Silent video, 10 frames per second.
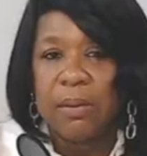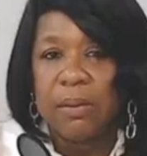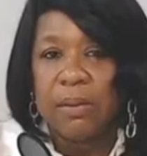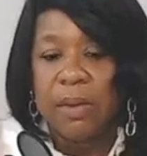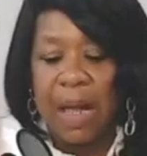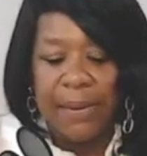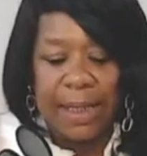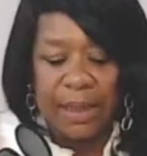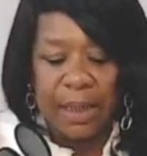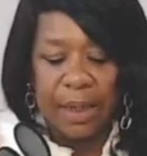I would like
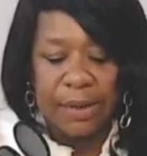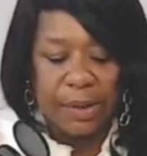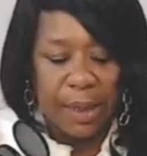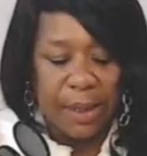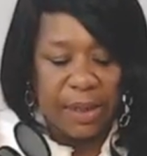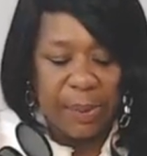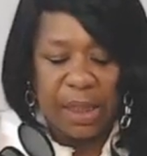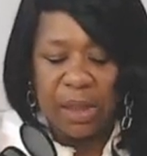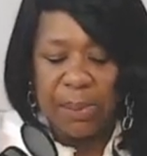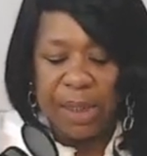to speak a
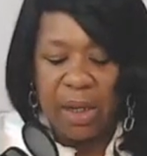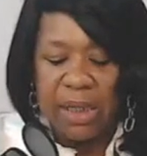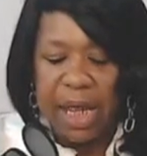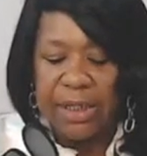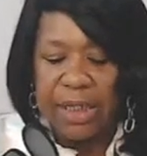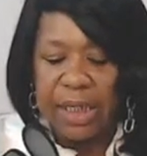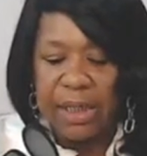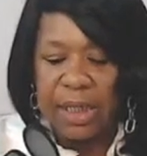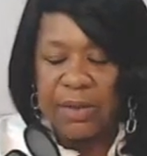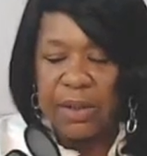little bit on, I did
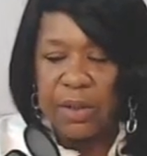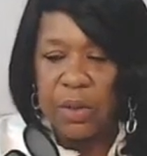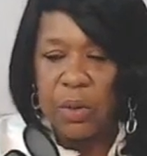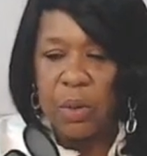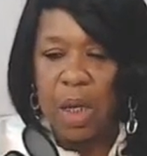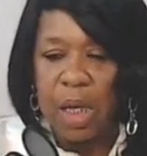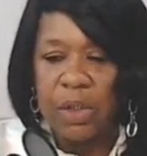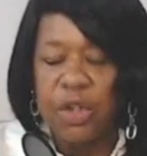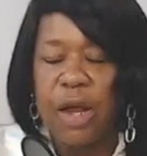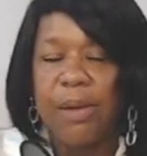listen to
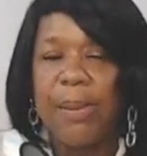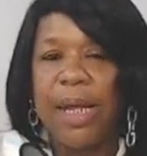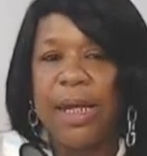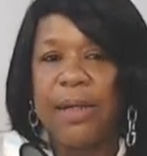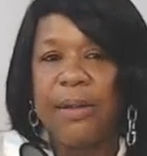Charlemagne,